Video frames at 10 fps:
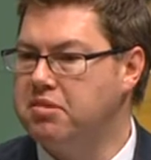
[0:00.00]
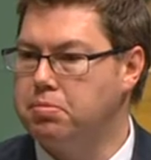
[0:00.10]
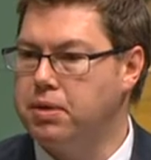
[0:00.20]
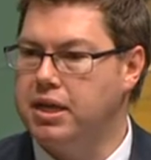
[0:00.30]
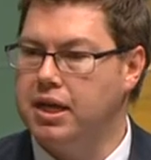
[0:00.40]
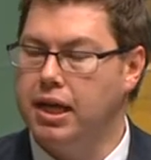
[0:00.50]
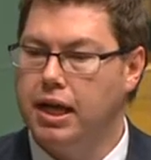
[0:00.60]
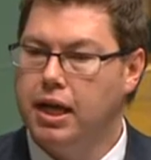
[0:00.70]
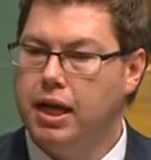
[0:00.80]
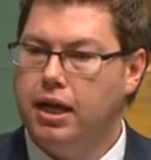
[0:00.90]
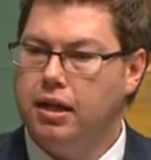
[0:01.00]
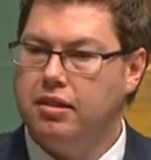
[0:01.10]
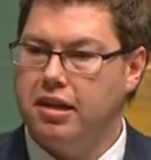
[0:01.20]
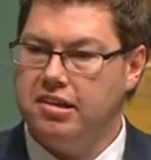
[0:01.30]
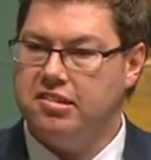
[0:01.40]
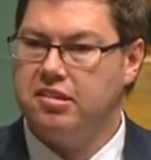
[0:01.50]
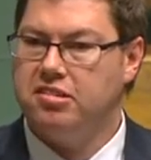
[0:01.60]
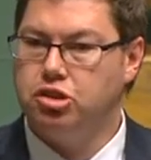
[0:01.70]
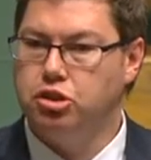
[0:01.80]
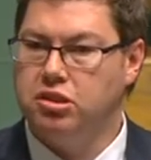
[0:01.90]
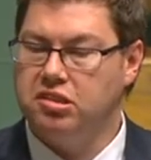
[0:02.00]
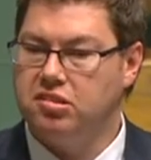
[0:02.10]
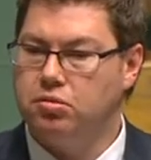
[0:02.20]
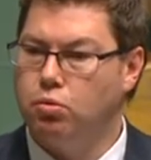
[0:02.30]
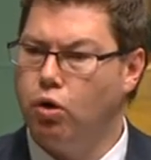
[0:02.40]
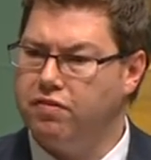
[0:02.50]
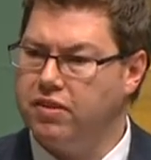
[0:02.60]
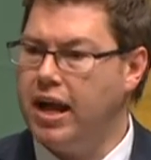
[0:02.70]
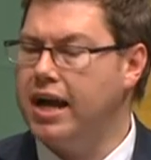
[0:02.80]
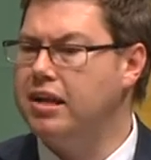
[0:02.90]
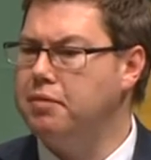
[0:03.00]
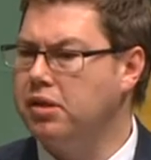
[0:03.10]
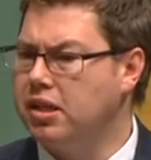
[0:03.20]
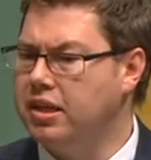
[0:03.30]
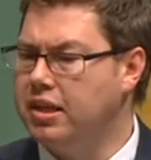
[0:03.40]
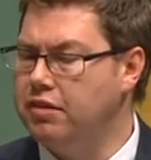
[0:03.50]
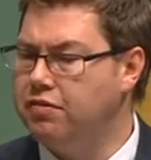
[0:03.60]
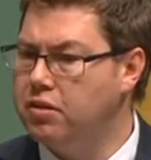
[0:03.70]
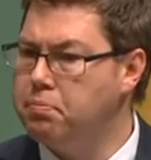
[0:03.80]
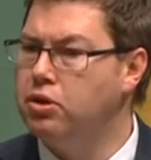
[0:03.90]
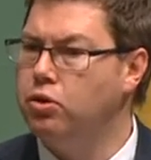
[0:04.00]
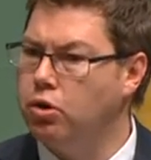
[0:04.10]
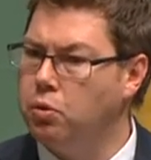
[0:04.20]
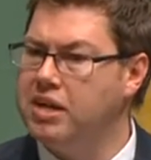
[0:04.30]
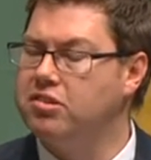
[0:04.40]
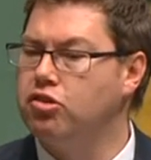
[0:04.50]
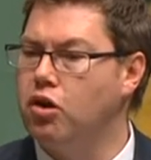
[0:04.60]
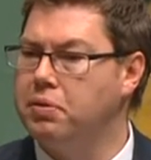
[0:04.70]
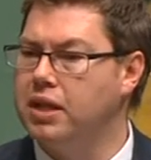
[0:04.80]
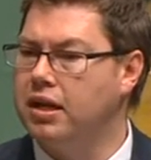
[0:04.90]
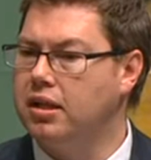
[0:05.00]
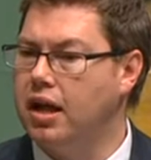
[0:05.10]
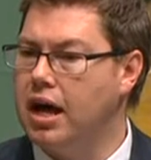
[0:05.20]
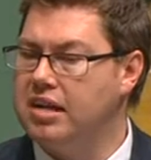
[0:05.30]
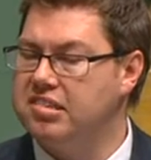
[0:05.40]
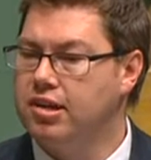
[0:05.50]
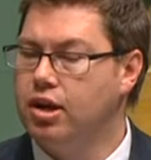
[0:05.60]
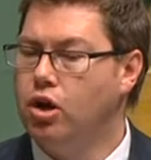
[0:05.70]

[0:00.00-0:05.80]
Speaker, these students were often academically gifted, but not always the top of their class.